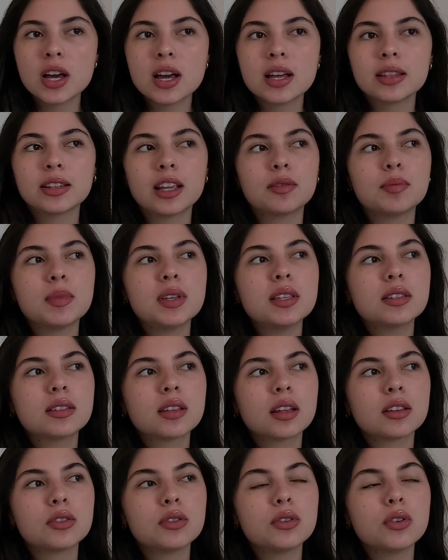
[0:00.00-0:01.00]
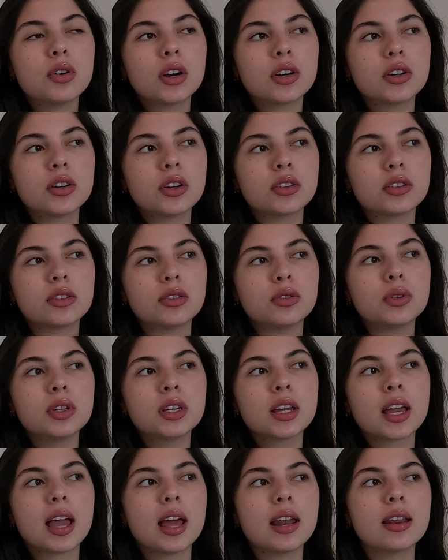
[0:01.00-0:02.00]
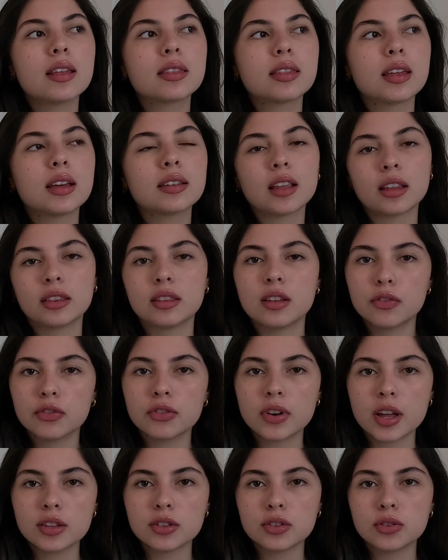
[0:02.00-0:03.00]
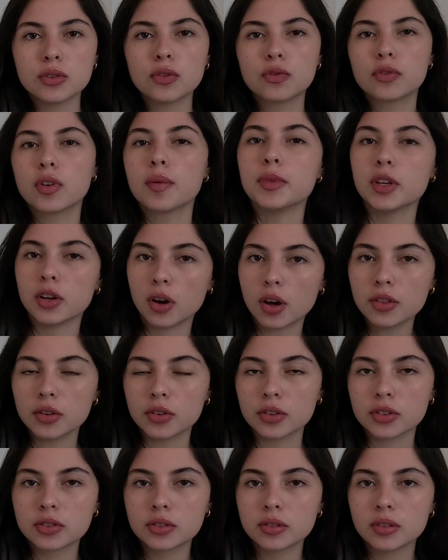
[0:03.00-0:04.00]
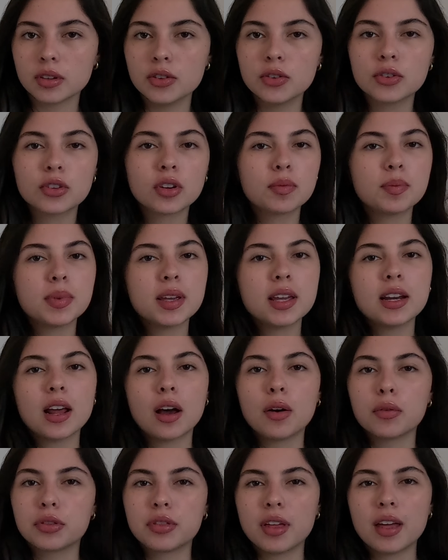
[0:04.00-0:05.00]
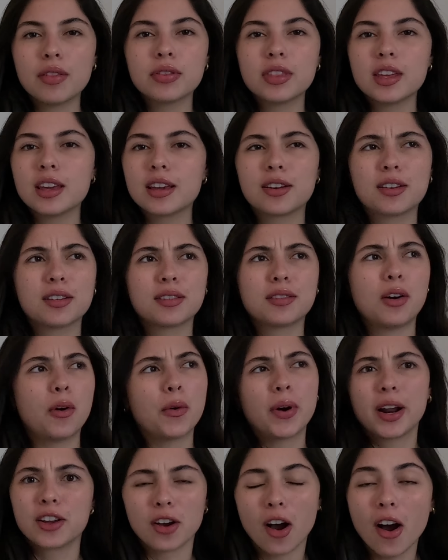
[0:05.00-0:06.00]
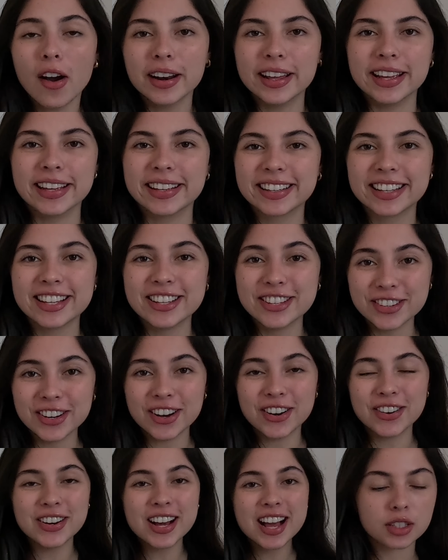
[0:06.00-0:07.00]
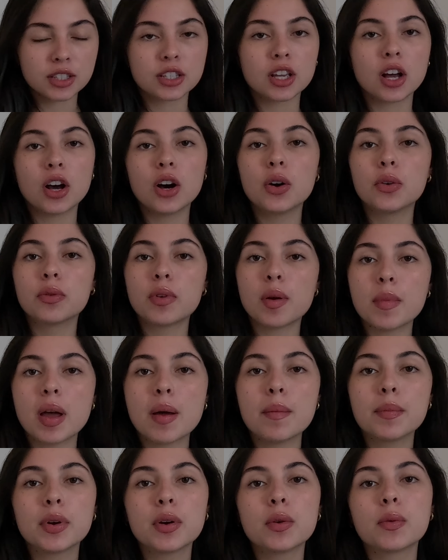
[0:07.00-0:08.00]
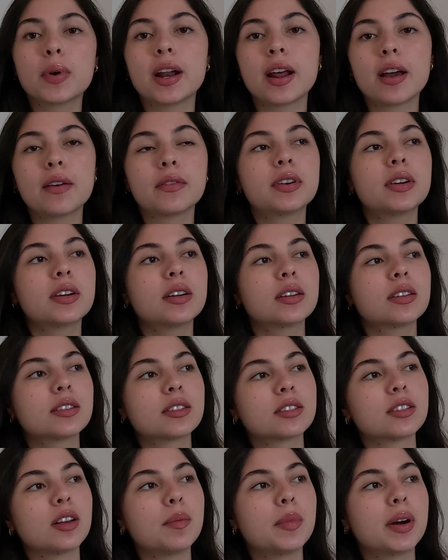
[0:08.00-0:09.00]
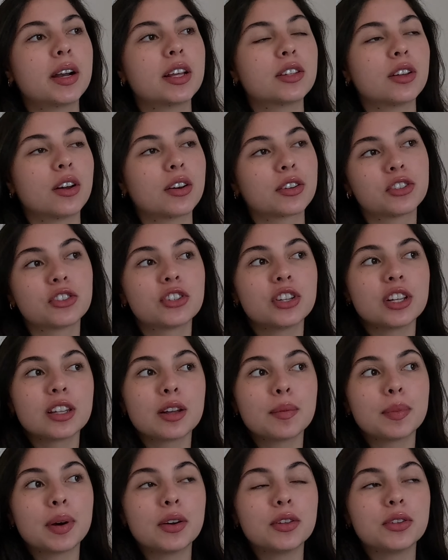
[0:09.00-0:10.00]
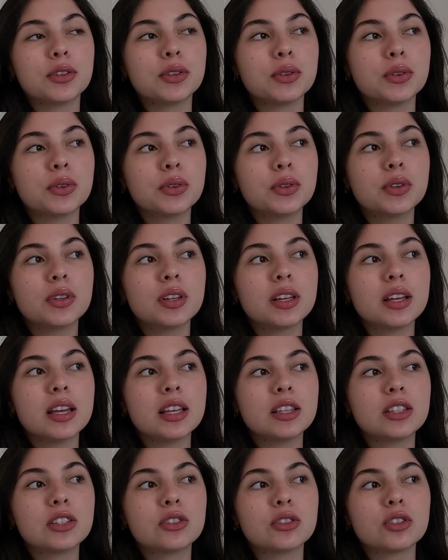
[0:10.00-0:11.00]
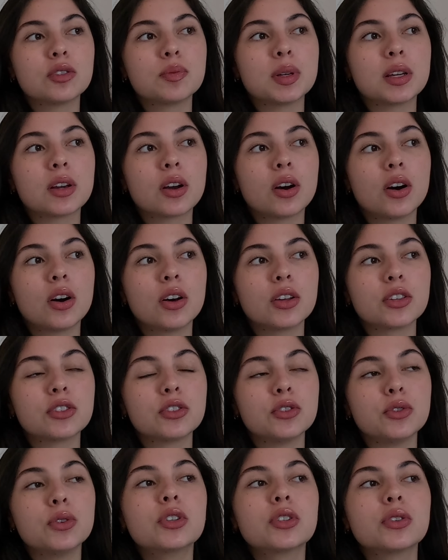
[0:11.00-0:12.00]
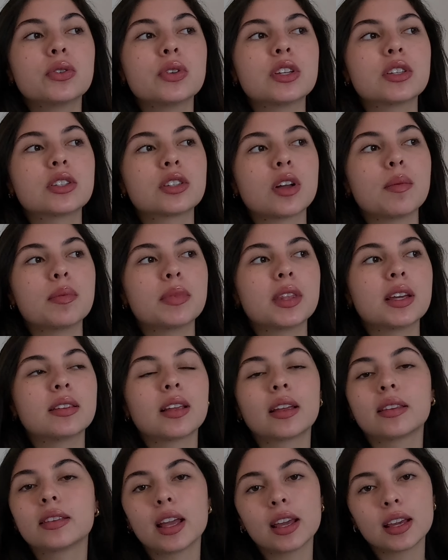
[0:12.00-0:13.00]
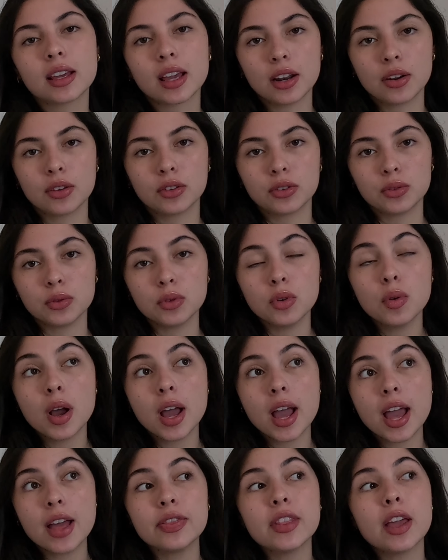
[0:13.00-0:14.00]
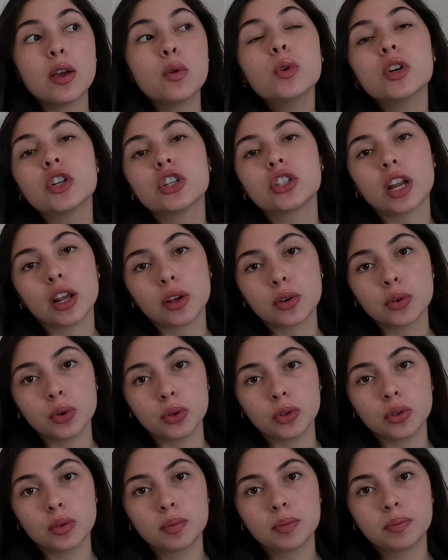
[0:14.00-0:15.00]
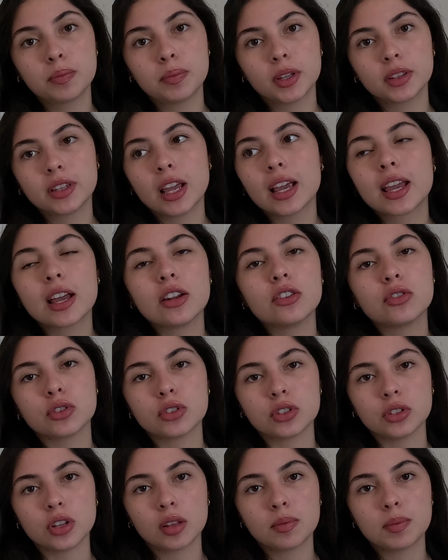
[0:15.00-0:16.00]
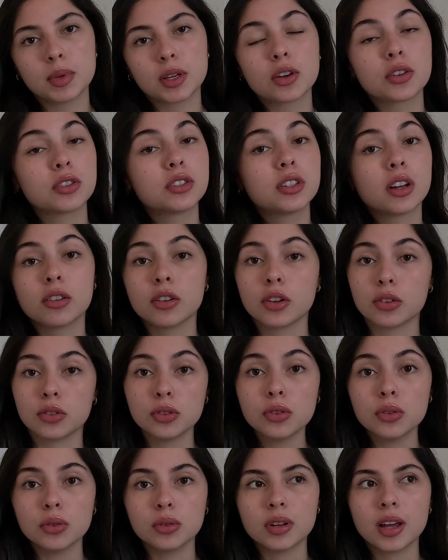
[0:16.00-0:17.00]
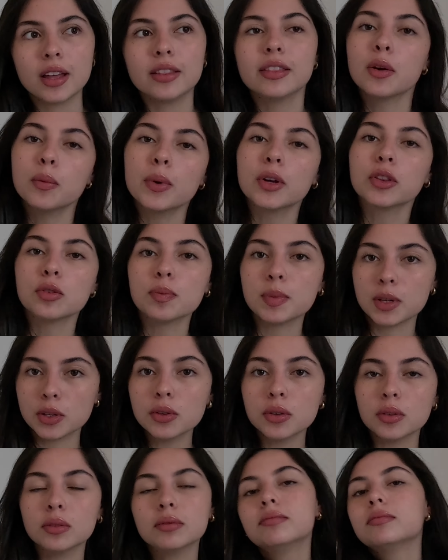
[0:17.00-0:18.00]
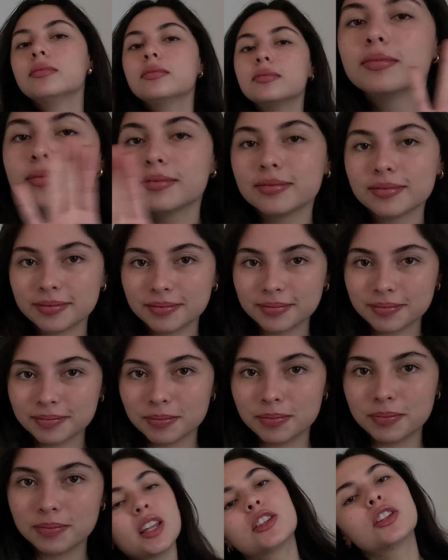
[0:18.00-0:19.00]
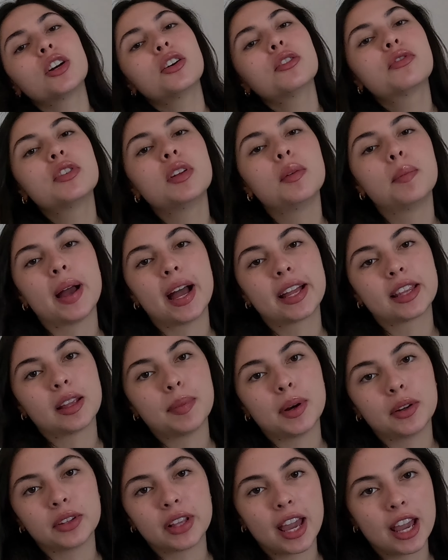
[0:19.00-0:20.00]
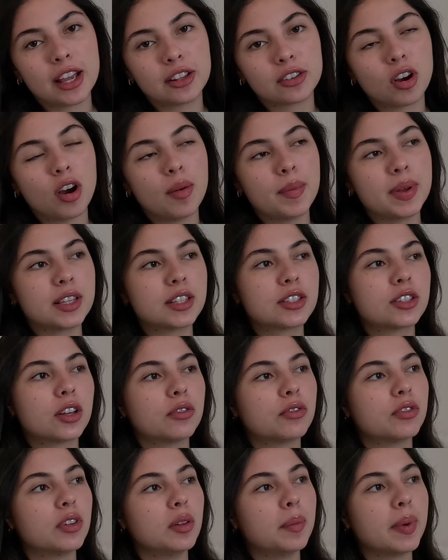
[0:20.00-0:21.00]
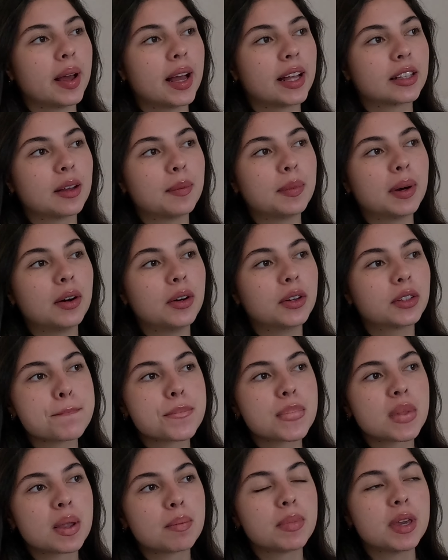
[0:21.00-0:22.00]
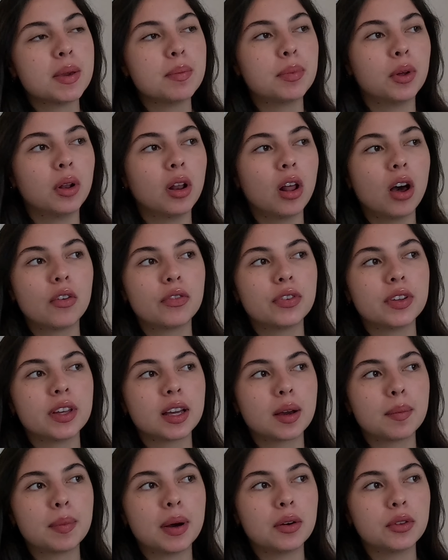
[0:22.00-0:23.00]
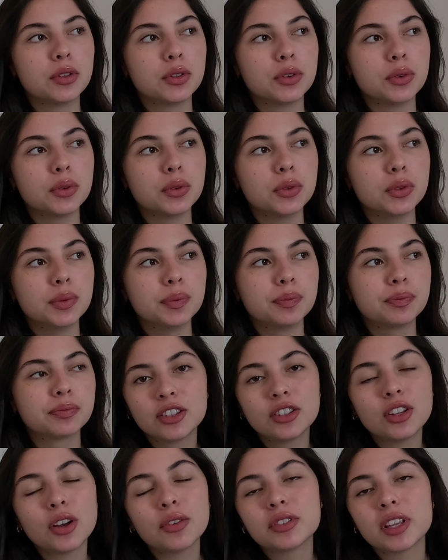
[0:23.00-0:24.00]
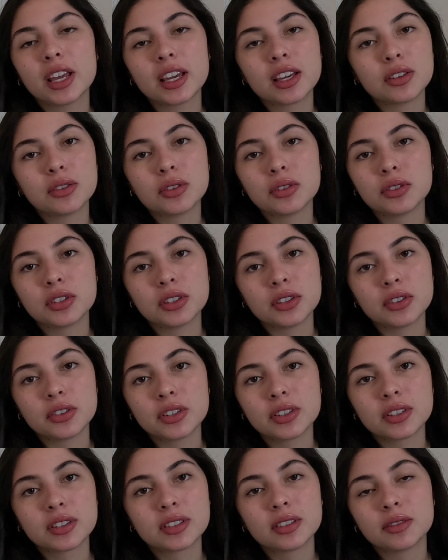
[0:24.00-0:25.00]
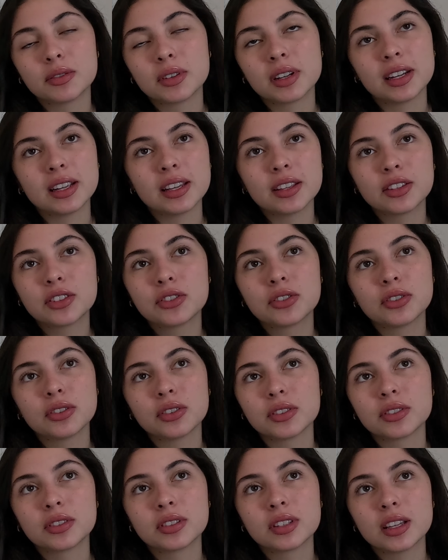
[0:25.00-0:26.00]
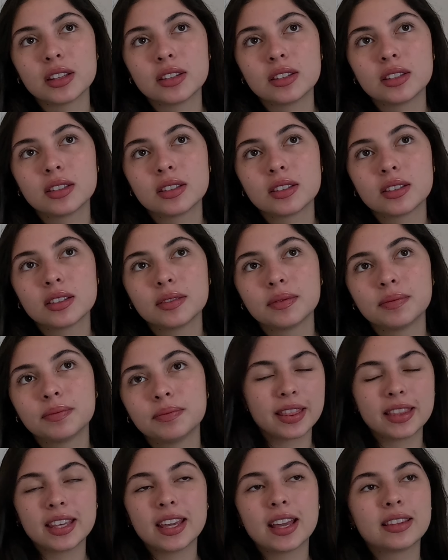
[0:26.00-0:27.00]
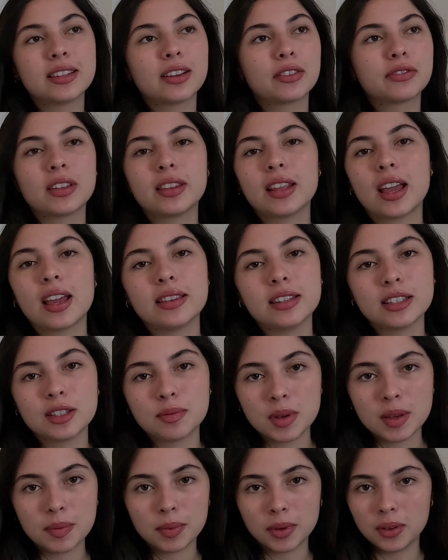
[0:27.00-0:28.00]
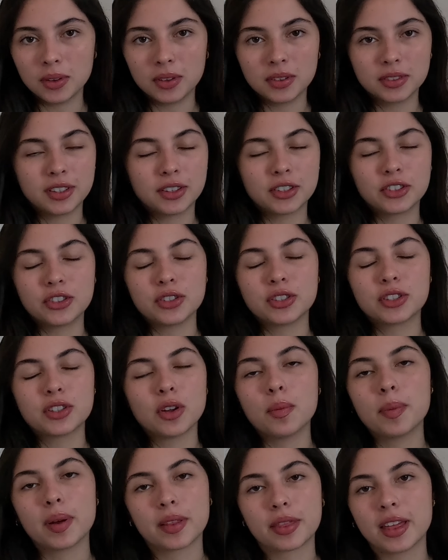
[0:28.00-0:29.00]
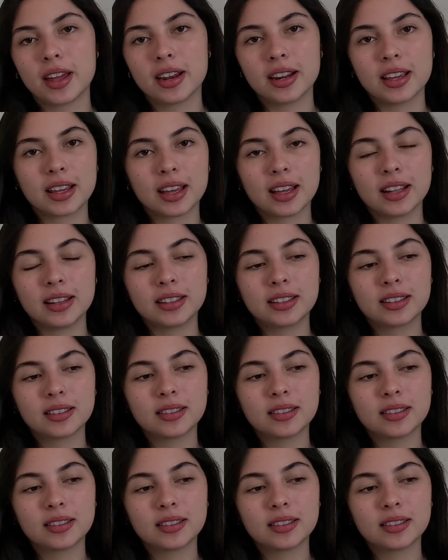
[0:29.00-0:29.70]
That means that you are not doing anything that differentiates you from the others. You're not being authentic or iconic, you know? So remember, whenever somebody talks shit about you, it's just because you're doing something that they cannot do and they wish they could, but they can just not because they're not you and they want to be you. Don't feel bad about hate comments. Don't feel bad about people laughing about you. Don't take it too serious, really. It's at the end of the day, these people, they're just so pathetic and